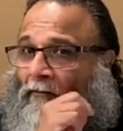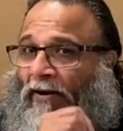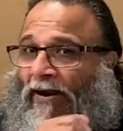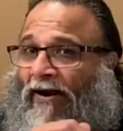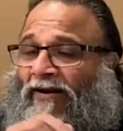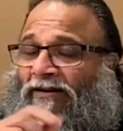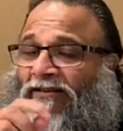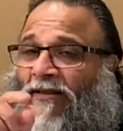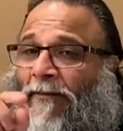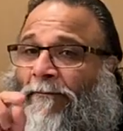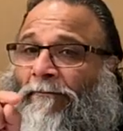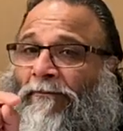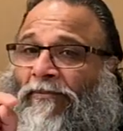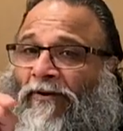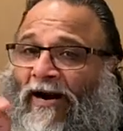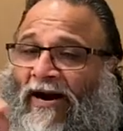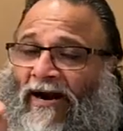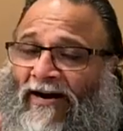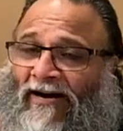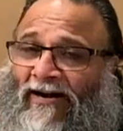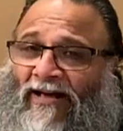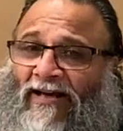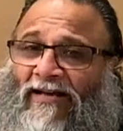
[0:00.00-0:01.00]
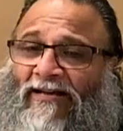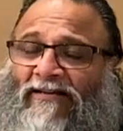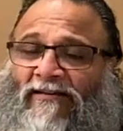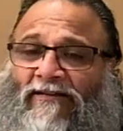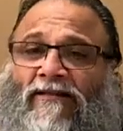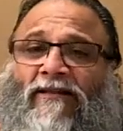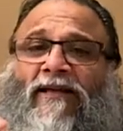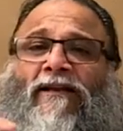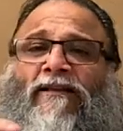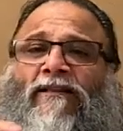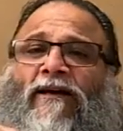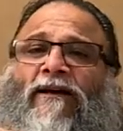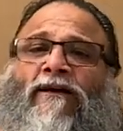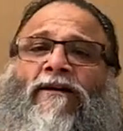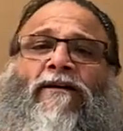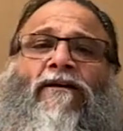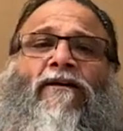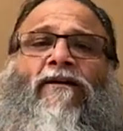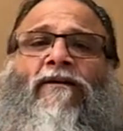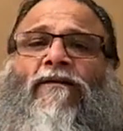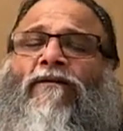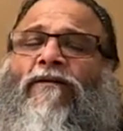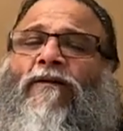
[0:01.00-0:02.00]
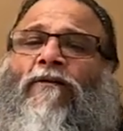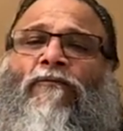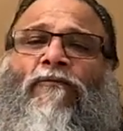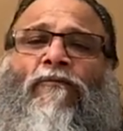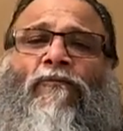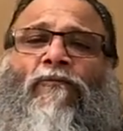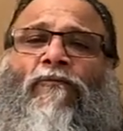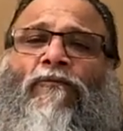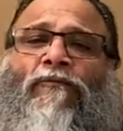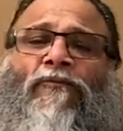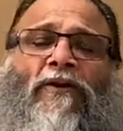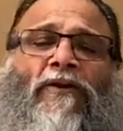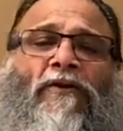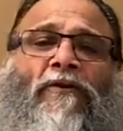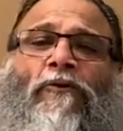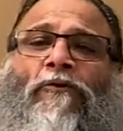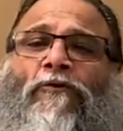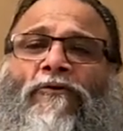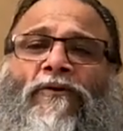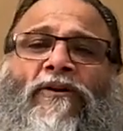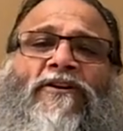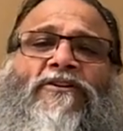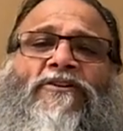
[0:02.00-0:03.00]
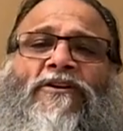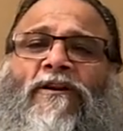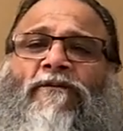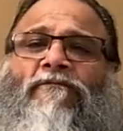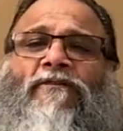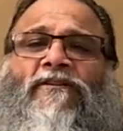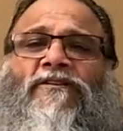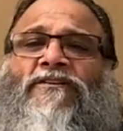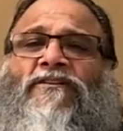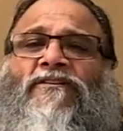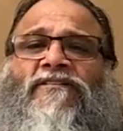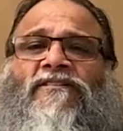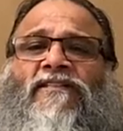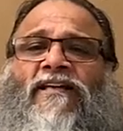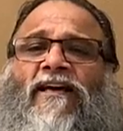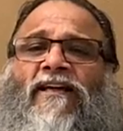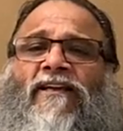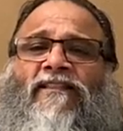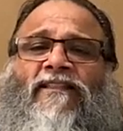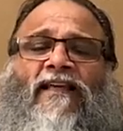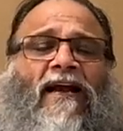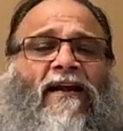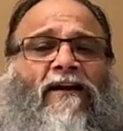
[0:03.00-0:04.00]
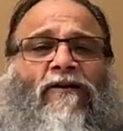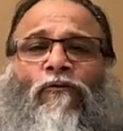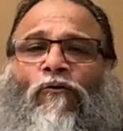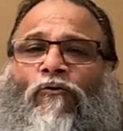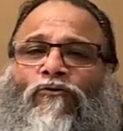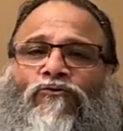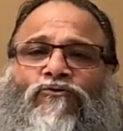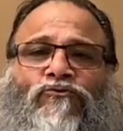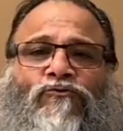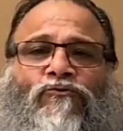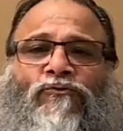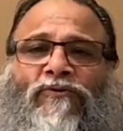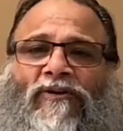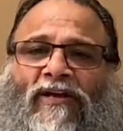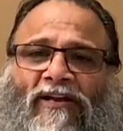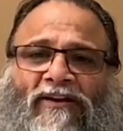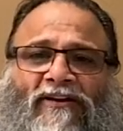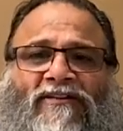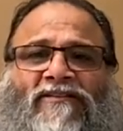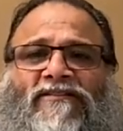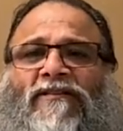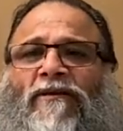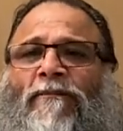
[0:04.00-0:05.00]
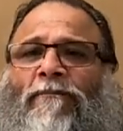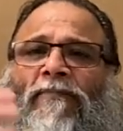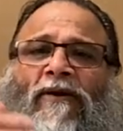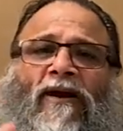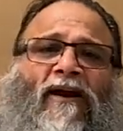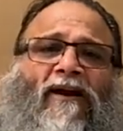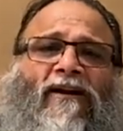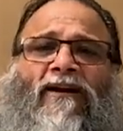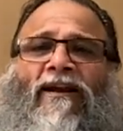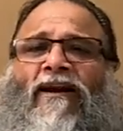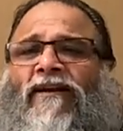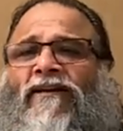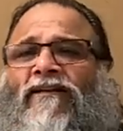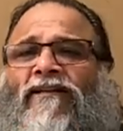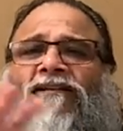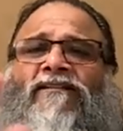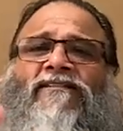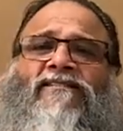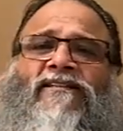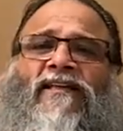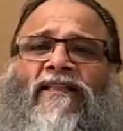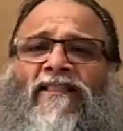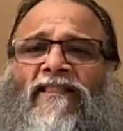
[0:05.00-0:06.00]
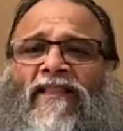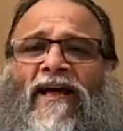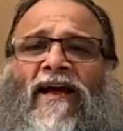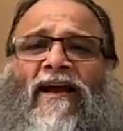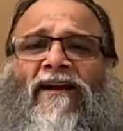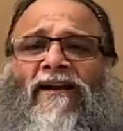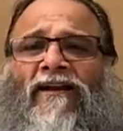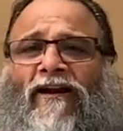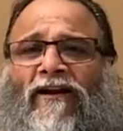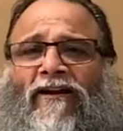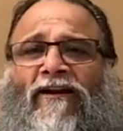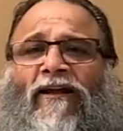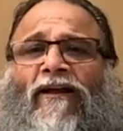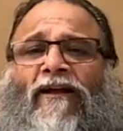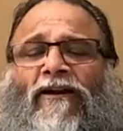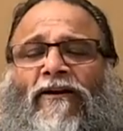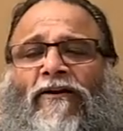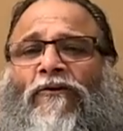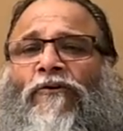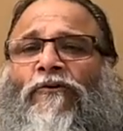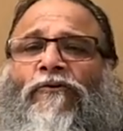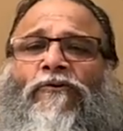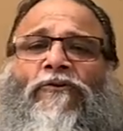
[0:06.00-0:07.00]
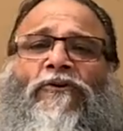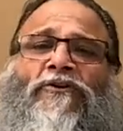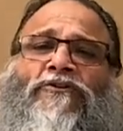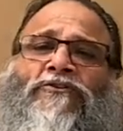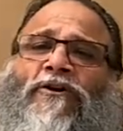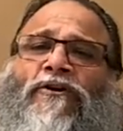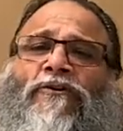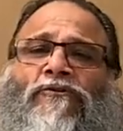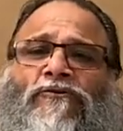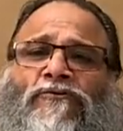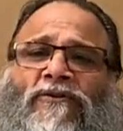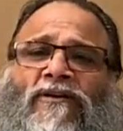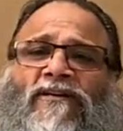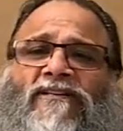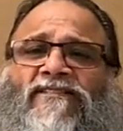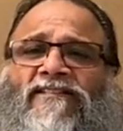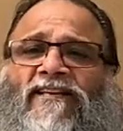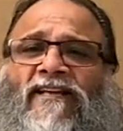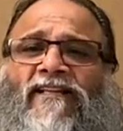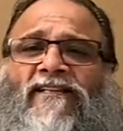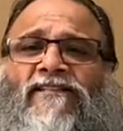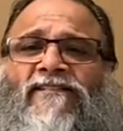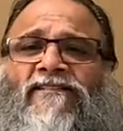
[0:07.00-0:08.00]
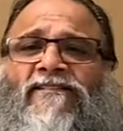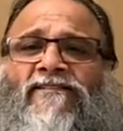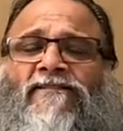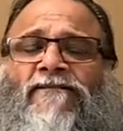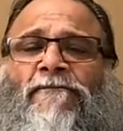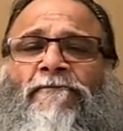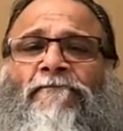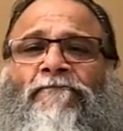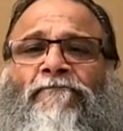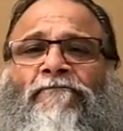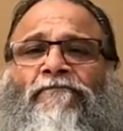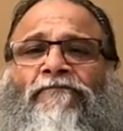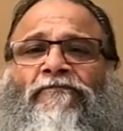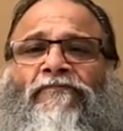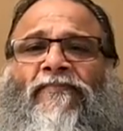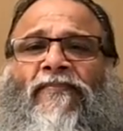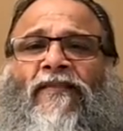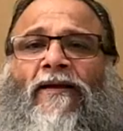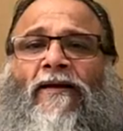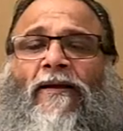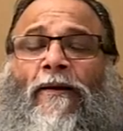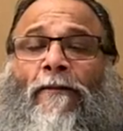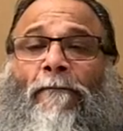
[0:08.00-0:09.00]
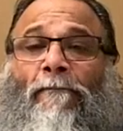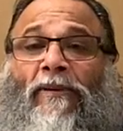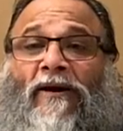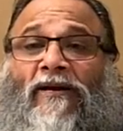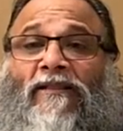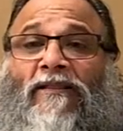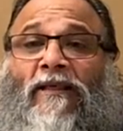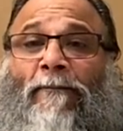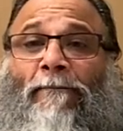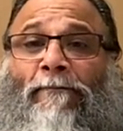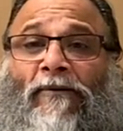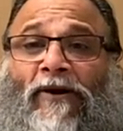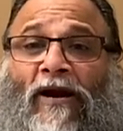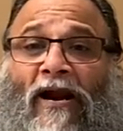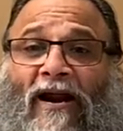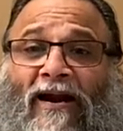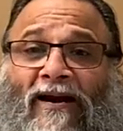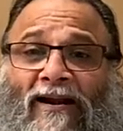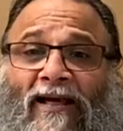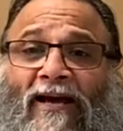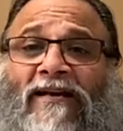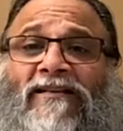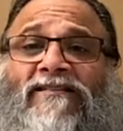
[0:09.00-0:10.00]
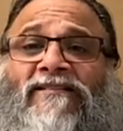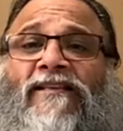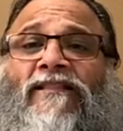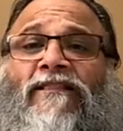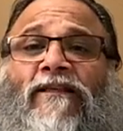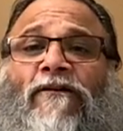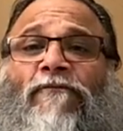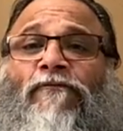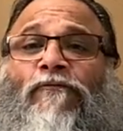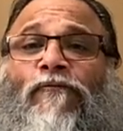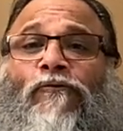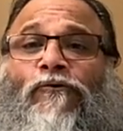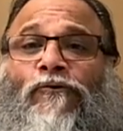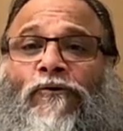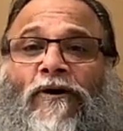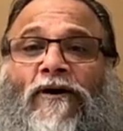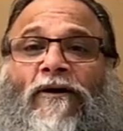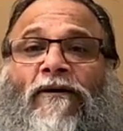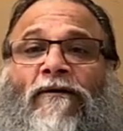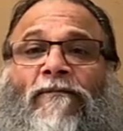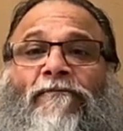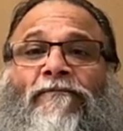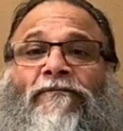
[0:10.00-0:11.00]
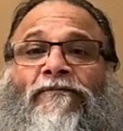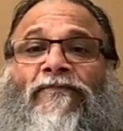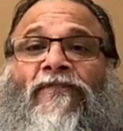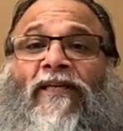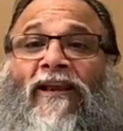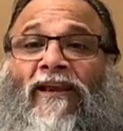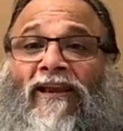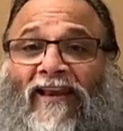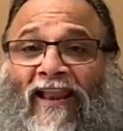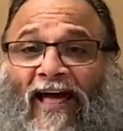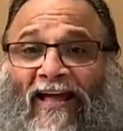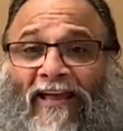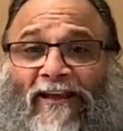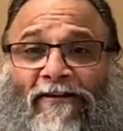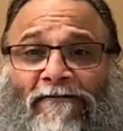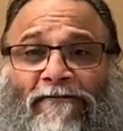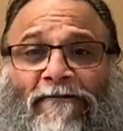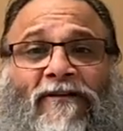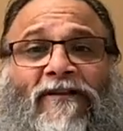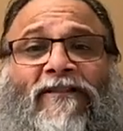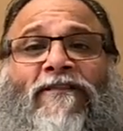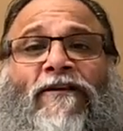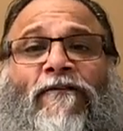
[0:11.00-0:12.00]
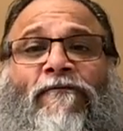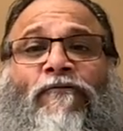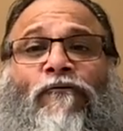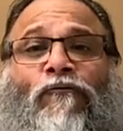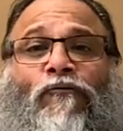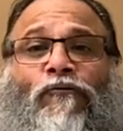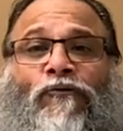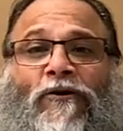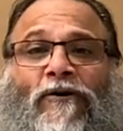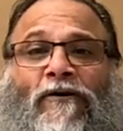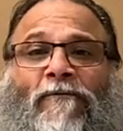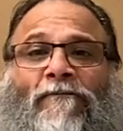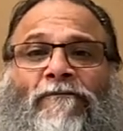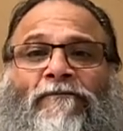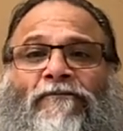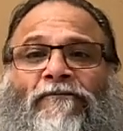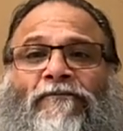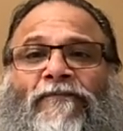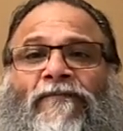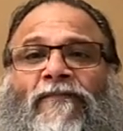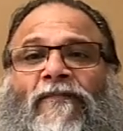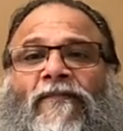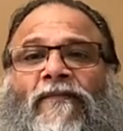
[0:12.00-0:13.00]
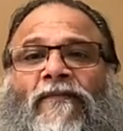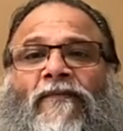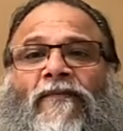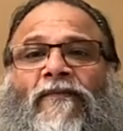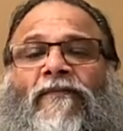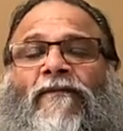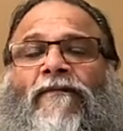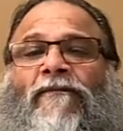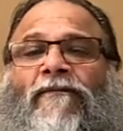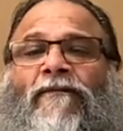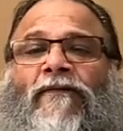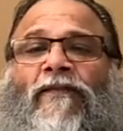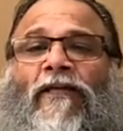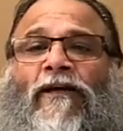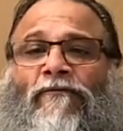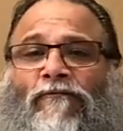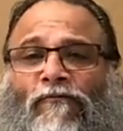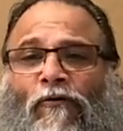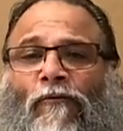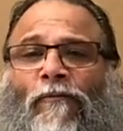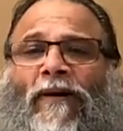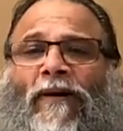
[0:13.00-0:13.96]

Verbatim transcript: and the prana then the the the nutrition which is there that goes to nourish the blood and this and that and nutrition to the cells but the pranas in the food the life in the food therefore